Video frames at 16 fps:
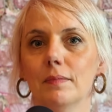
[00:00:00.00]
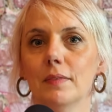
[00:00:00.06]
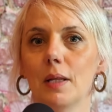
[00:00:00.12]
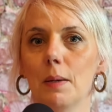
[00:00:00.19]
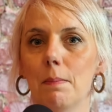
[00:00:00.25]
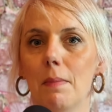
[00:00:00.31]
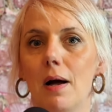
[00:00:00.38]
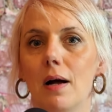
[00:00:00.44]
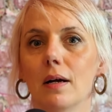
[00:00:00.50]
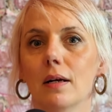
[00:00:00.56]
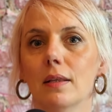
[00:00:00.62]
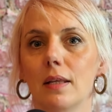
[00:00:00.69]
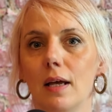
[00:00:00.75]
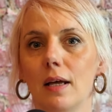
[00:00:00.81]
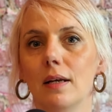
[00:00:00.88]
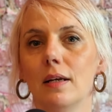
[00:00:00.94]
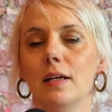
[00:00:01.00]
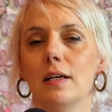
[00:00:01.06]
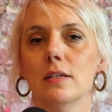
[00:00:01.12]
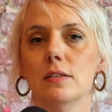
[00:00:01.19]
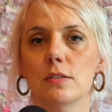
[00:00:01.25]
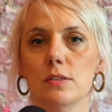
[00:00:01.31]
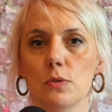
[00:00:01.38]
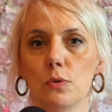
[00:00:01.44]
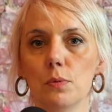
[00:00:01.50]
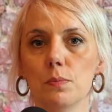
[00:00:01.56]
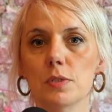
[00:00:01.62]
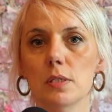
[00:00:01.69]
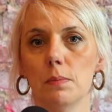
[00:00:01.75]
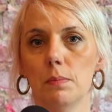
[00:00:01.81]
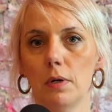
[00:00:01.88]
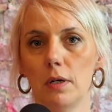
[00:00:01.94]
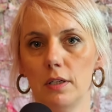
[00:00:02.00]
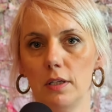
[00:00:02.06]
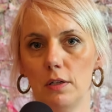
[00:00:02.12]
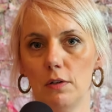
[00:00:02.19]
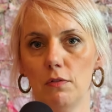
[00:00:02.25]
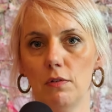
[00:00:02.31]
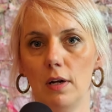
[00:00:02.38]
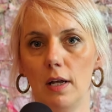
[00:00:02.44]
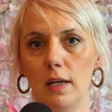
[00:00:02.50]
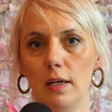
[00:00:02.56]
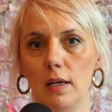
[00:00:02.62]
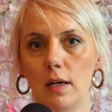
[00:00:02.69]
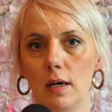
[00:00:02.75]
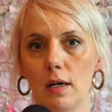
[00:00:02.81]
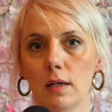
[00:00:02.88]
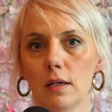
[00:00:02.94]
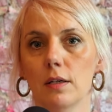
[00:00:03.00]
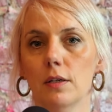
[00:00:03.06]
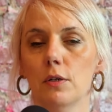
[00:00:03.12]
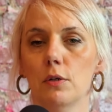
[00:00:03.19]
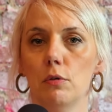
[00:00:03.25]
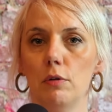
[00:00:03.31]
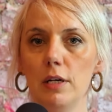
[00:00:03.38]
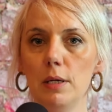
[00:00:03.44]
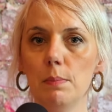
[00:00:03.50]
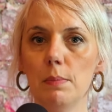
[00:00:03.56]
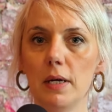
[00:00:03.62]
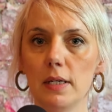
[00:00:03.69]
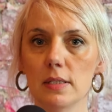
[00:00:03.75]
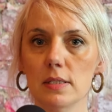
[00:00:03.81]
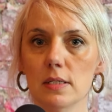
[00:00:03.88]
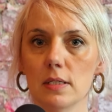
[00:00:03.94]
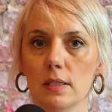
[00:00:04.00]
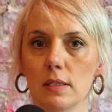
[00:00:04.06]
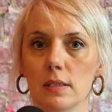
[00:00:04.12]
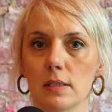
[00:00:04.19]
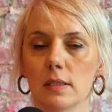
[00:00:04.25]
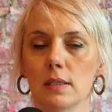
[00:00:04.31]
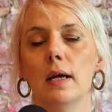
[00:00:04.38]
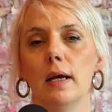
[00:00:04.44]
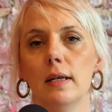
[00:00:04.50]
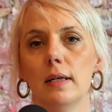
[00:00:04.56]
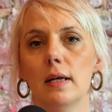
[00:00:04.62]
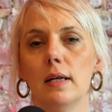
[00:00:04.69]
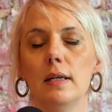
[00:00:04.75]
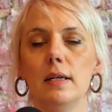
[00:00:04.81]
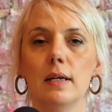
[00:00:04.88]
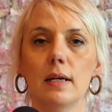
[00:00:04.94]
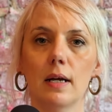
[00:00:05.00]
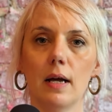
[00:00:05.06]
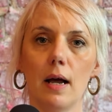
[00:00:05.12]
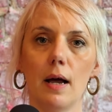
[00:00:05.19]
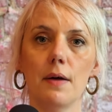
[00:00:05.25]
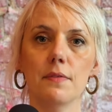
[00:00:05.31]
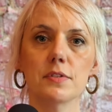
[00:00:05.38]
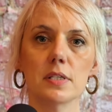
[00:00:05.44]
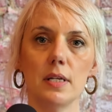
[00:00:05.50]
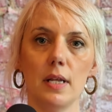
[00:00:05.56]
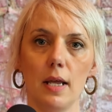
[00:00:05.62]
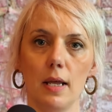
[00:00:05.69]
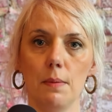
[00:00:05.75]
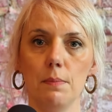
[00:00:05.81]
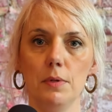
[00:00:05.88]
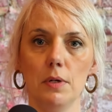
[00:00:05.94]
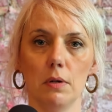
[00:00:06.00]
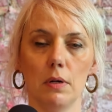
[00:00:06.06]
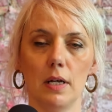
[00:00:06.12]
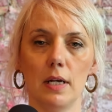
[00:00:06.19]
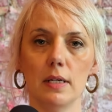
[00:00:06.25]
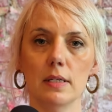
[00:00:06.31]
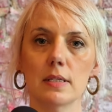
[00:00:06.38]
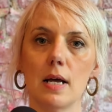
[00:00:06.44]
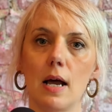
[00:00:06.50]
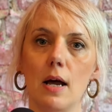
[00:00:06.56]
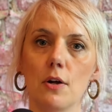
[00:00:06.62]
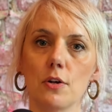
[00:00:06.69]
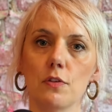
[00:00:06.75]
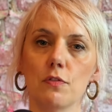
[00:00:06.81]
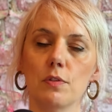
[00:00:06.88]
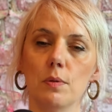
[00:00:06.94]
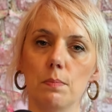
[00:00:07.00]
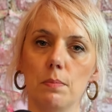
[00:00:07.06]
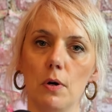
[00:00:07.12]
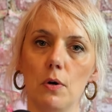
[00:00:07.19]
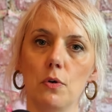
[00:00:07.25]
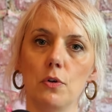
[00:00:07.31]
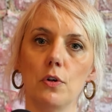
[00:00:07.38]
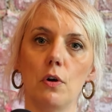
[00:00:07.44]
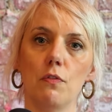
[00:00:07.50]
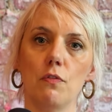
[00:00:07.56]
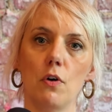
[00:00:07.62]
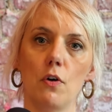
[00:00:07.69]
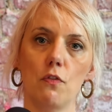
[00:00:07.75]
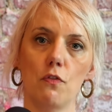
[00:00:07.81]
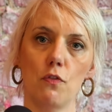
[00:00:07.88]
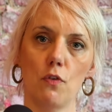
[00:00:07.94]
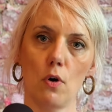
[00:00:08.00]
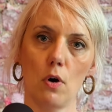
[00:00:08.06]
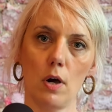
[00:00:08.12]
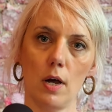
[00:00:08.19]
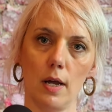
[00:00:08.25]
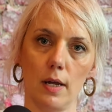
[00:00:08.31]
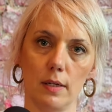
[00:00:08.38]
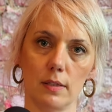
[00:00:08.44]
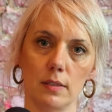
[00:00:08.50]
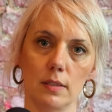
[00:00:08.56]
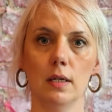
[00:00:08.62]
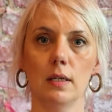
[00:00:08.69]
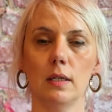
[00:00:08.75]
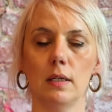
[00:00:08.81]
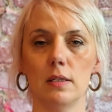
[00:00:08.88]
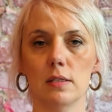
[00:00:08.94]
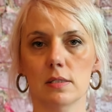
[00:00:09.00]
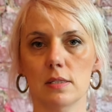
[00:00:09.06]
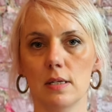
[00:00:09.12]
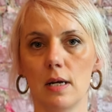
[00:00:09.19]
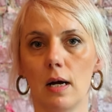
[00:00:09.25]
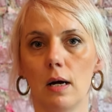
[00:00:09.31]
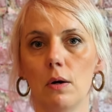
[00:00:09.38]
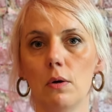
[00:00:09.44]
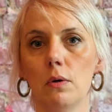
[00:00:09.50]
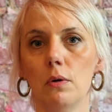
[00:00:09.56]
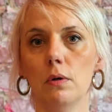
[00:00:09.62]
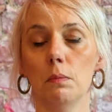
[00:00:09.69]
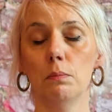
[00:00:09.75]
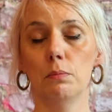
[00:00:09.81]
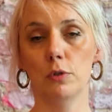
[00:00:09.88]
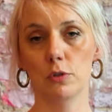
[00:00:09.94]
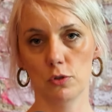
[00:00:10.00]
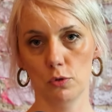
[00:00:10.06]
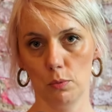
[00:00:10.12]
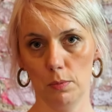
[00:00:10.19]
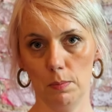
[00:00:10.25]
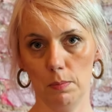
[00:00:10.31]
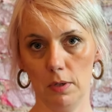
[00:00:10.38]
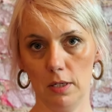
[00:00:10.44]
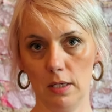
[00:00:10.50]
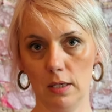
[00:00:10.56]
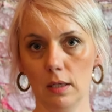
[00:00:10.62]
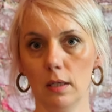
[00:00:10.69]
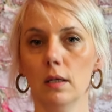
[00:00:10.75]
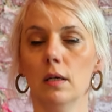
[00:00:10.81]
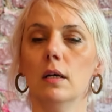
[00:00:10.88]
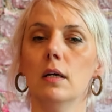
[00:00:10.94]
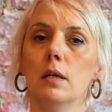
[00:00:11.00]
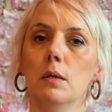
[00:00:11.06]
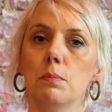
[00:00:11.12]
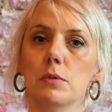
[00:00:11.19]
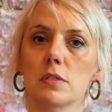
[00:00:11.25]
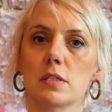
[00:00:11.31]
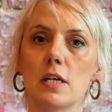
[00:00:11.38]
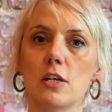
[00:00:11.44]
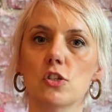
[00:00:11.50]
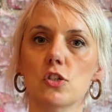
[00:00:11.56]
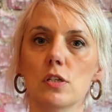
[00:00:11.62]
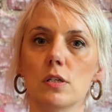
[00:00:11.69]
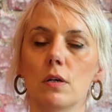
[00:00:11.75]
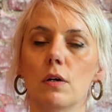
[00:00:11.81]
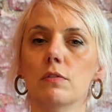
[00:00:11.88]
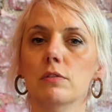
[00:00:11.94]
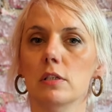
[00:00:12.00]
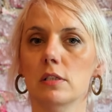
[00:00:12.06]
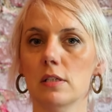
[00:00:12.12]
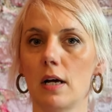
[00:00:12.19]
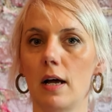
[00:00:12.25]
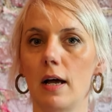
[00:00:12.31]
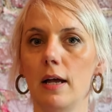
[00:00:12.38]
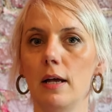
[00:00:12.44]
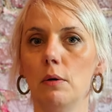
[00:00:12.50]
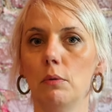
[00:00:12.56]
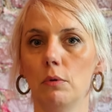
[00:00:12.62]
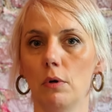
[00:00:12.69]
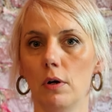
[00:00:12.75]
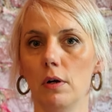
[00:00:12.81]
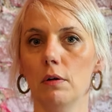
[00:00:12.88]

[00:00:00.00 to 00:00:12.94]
The monk then exhumes the body of Lady Nak, cremates it, and then he carves an amulet out of the bone of her forehead that is now, presumably, in the possession of the Thai royal